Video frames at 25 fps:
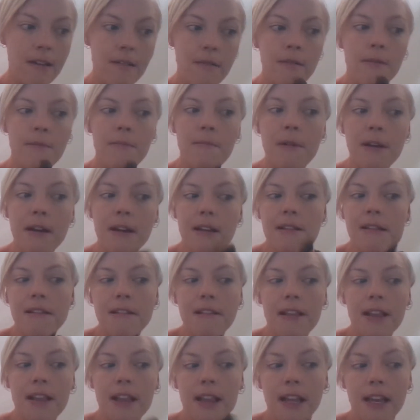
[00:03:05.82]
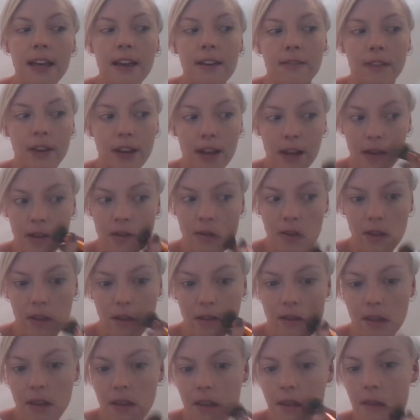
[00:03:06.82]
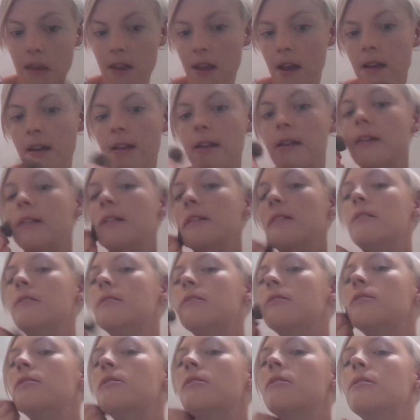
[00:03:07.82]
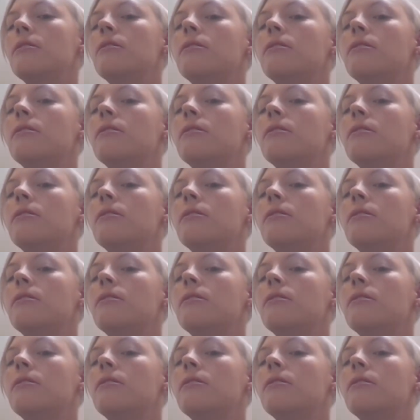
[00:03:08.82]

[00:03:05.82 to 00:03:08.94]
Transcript: we might leave it at that.